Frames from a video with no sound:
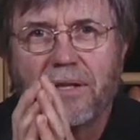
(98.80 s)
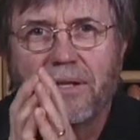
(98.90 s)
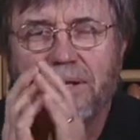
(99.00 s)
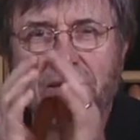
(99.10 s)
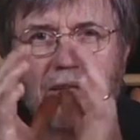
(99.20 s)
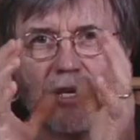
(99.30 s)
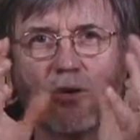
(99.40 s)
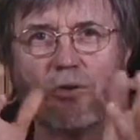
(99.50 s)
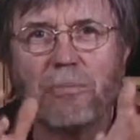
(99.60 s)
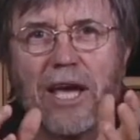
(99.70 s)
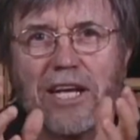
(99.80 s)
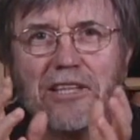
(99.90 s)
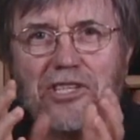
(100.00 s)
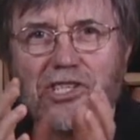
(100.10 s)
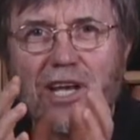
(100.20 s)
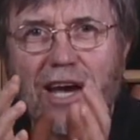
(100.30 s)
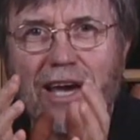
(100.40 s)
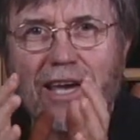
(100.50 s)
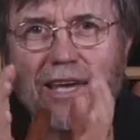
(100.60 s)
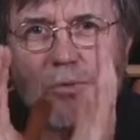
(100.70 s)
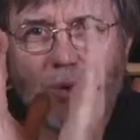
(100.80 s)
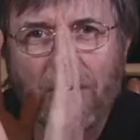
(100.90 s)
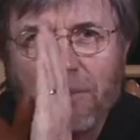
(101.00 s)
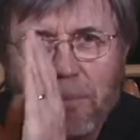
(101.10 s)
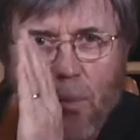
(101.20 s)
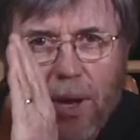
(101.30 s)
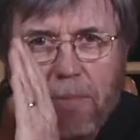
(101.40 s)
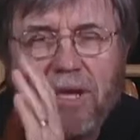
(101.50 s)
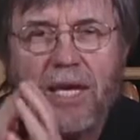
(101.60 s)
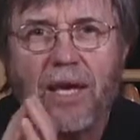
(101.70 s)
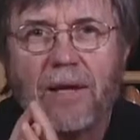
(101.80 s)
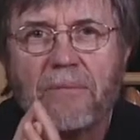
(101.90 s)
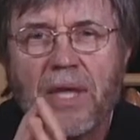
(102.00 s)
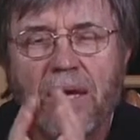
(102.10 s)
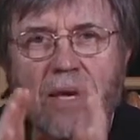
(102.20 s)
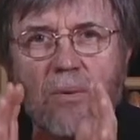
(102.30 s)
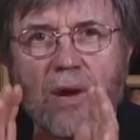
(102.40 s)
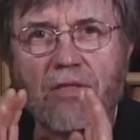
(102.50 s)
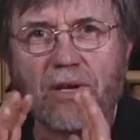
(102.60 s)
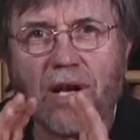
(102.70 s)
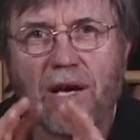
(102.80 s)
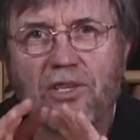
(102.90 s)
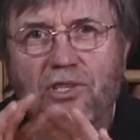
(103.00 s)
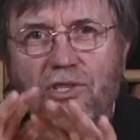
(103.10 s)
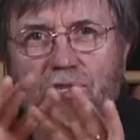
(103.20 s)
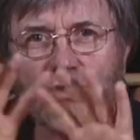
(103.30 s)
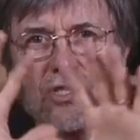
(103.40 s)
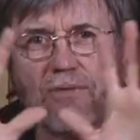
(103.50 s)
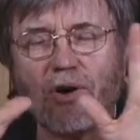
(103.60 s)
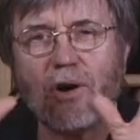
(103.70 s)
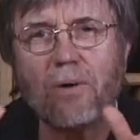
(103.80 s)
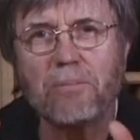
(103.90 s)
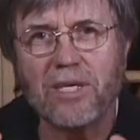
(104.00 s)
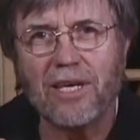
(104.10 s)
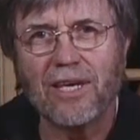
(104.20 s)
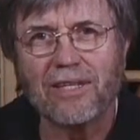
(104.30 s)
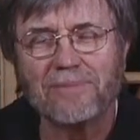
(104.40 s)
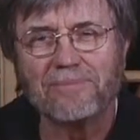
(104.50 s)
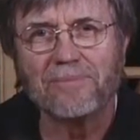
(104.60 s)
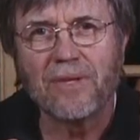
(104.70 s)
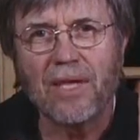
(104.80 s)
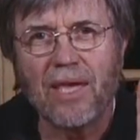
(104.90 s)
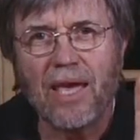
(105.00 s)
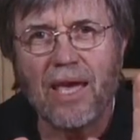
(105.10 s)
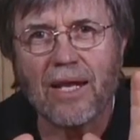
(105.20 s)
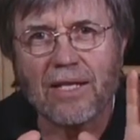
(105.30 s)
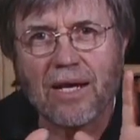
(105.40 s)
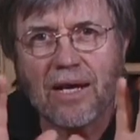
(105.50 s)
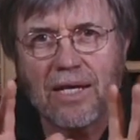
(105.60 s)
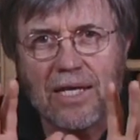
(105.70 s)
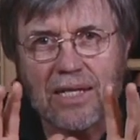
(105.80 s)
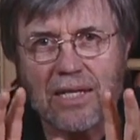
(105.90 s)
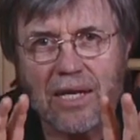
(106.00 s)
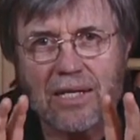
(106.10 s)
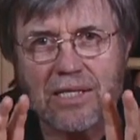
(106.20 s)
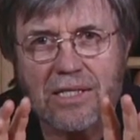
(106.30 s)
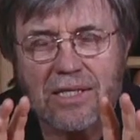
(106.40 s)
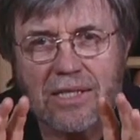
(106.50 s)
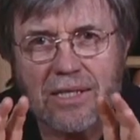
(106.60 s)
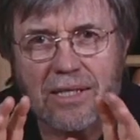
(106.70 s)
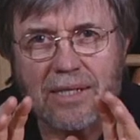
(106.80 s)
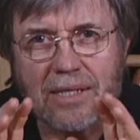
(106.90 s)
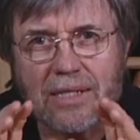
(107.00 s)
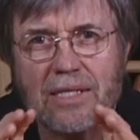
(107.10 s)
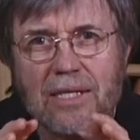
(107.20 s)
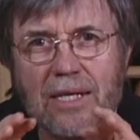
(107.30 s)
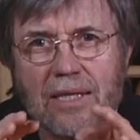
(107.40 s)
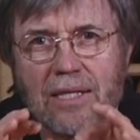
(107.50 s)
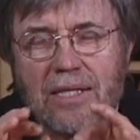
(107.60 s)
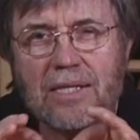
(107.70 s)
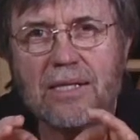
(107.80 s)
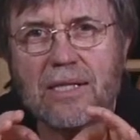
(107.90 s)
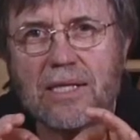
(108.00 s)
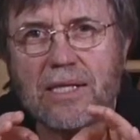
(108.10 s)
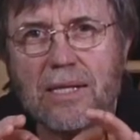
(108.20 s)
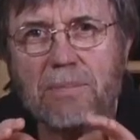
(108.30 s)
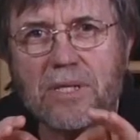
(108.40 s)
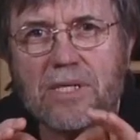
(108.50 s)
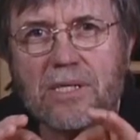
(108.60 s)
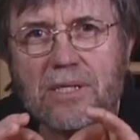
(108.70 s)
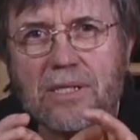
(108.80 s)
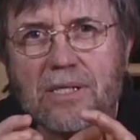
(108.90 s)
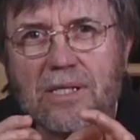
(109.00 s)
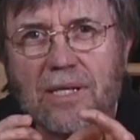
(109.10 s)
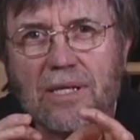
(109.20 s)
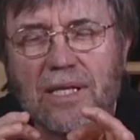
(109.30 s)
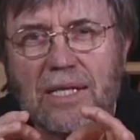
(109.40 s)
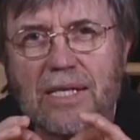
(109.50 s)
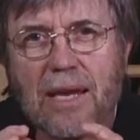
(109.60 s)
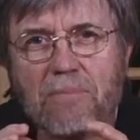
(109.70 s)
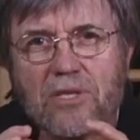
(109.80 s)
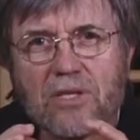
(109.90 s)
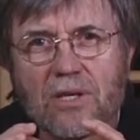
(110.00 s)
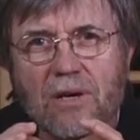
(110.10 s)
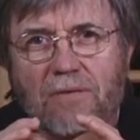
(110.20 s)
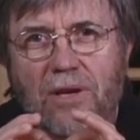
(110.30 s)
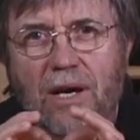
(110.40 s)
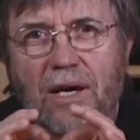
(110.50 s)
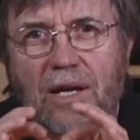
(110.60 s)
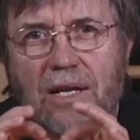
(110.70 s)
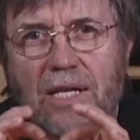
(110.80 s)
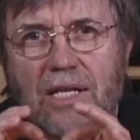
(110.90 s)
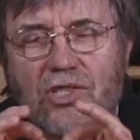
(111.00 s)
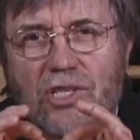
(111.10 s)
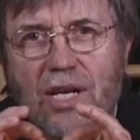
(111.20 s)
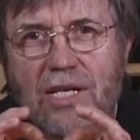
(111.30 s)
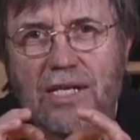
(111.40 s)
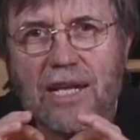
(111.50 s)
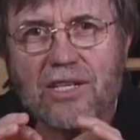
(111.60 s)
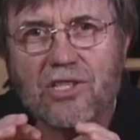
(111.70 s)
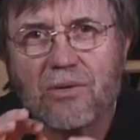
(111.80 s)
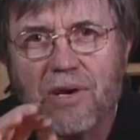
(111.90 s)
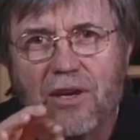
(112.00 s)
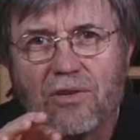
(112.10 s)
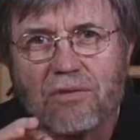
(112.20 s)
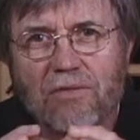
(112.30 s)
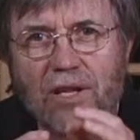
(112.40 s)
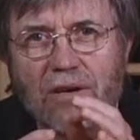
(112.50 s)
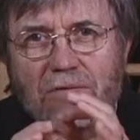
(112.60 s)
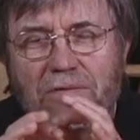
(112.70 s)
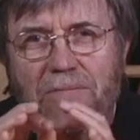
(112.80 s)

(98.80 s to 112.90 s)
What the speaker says: the old man in the sky, one being. Rather, God is the source of all being. And God in the deepest, the depths of God is a dance around of love.